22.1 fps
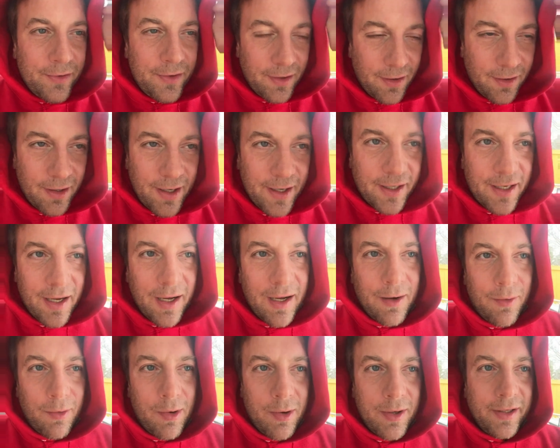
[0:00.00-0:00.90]
like
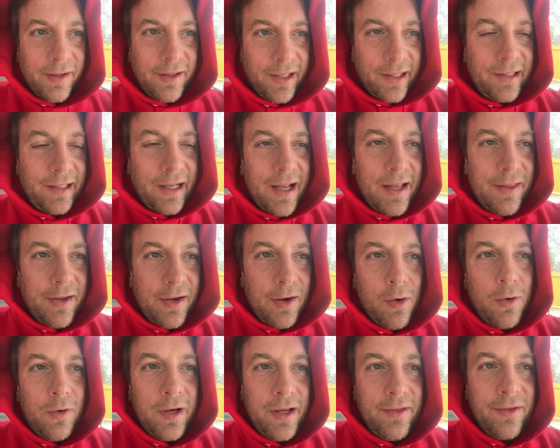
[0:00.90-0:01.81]
I wanted to say, the
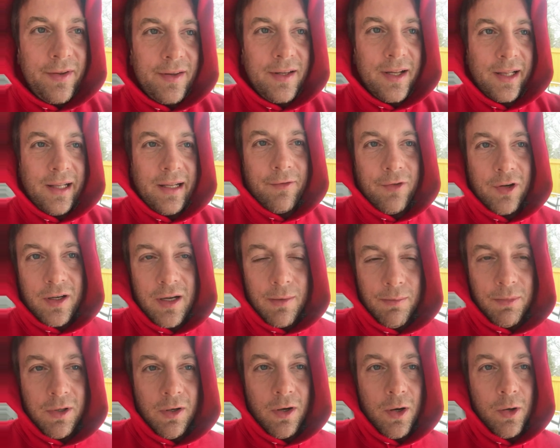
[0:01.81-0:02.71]
only thing that's ever
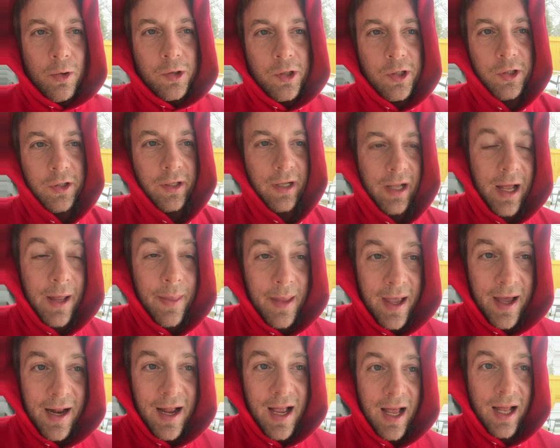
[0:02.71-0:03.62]
come close and
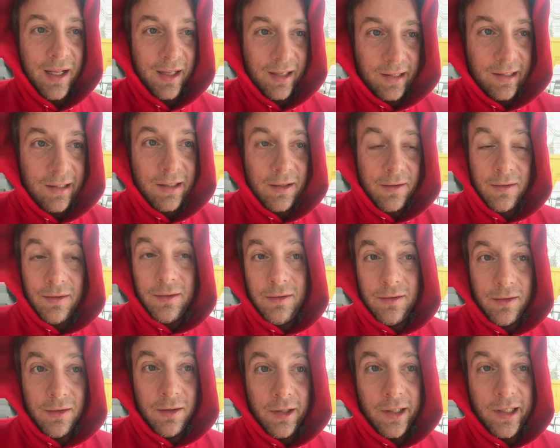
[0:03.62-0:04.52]
that has
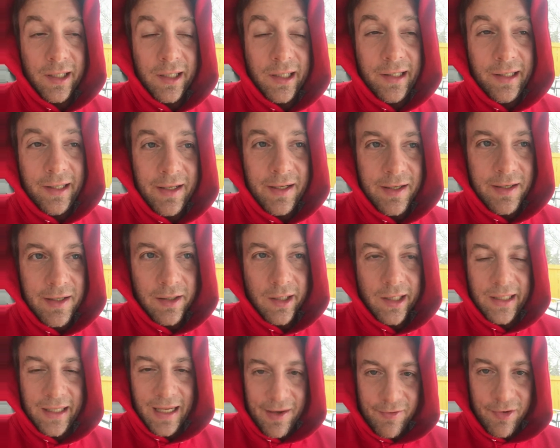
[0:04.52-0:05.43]
succeeded
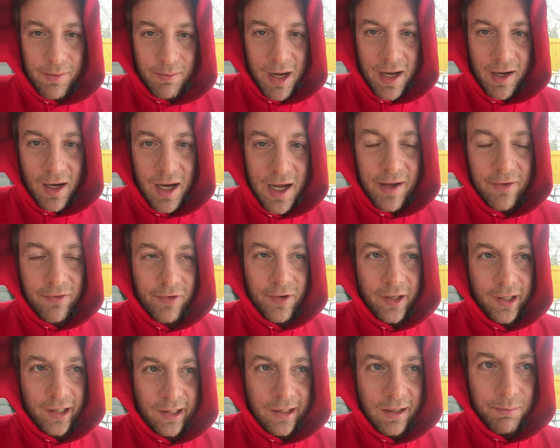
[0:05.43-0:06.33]
in saving my life
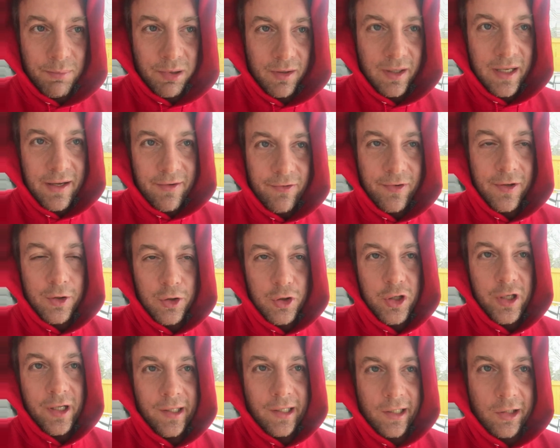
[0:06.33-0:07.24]
is the belief in
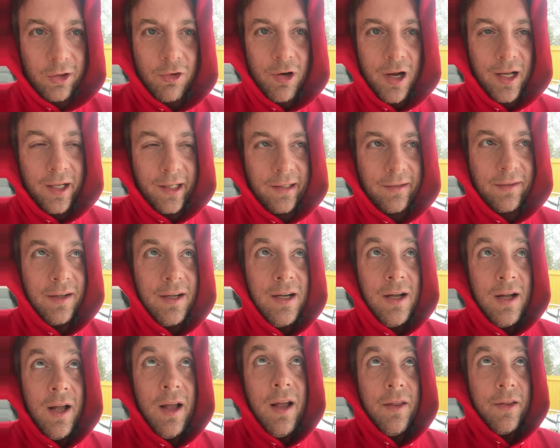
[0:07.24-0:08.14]
Jesus Christ,
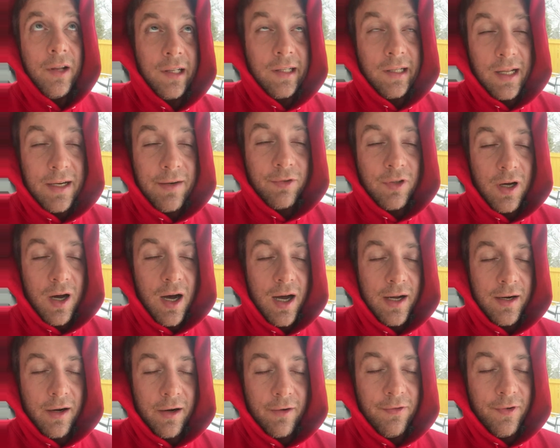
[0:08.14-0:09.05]
the Son of
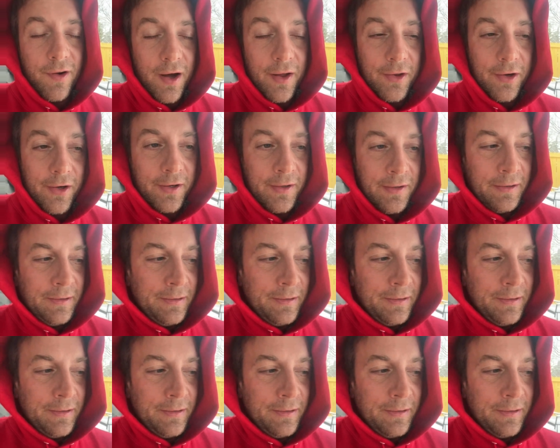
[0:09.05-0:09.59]
God, our Father.